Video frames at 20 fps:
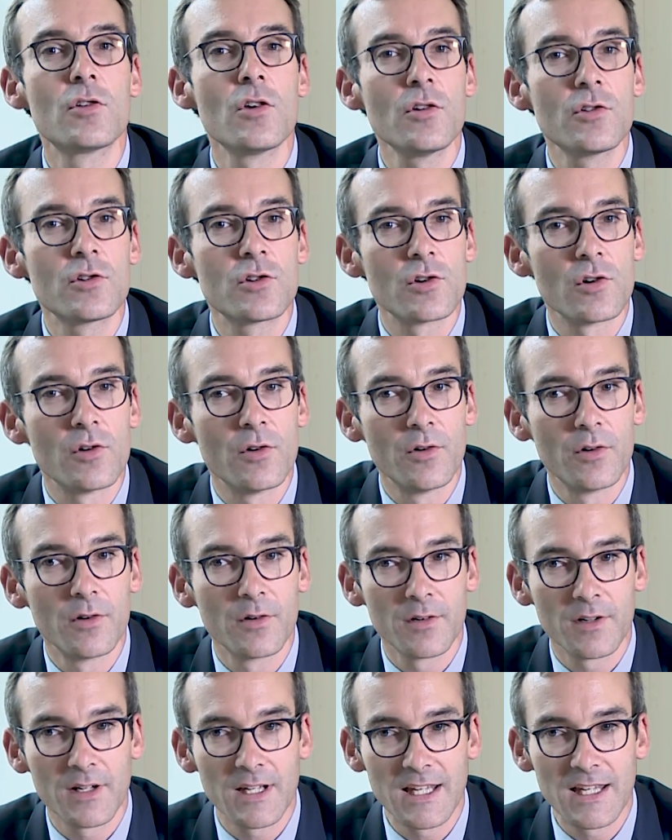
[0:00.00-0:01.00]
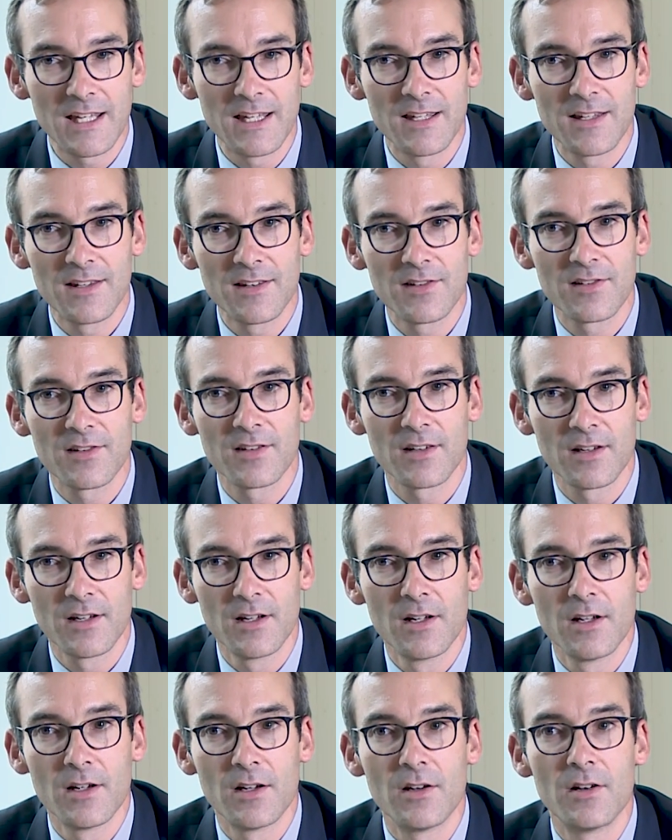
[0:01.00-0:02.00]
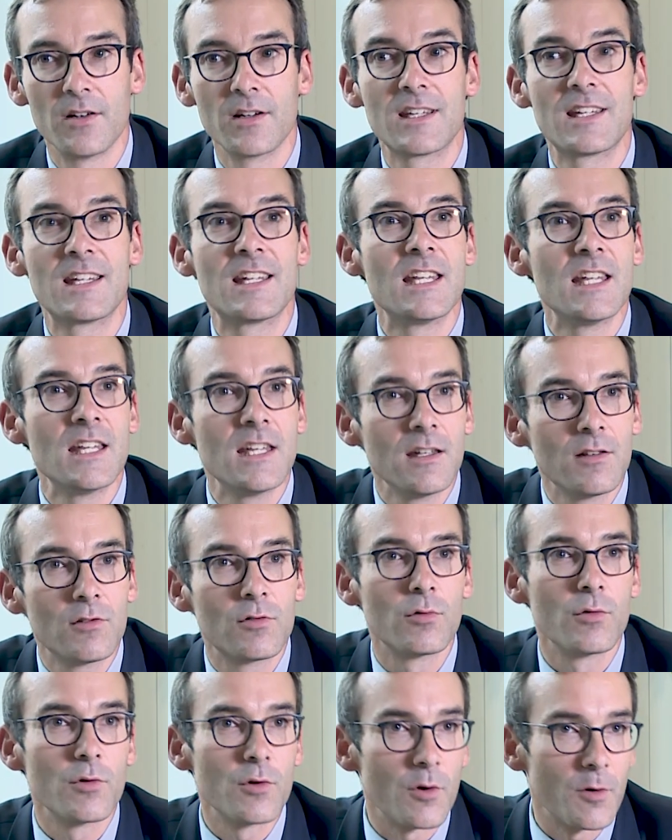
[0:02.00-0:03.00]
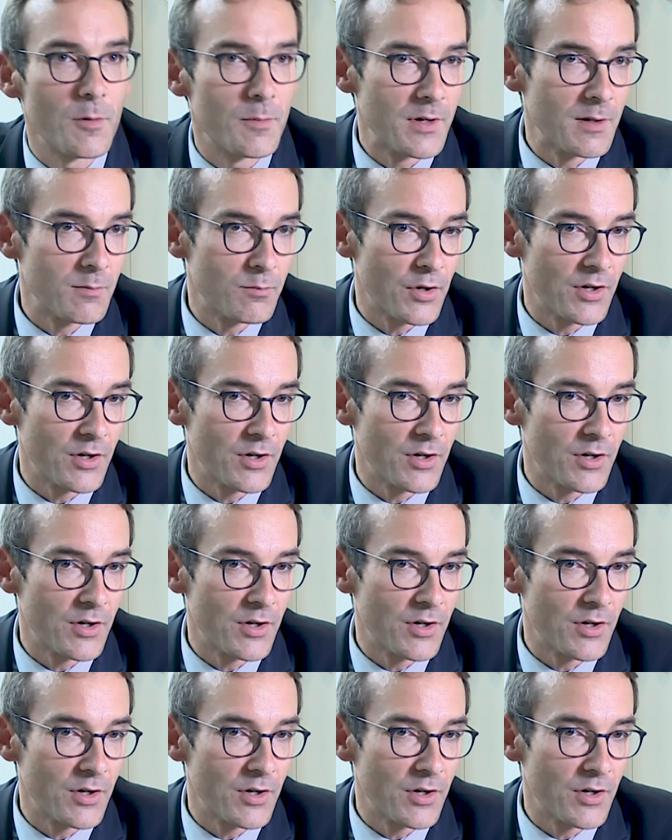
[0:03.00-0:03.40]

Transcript: culture is a uh, key to European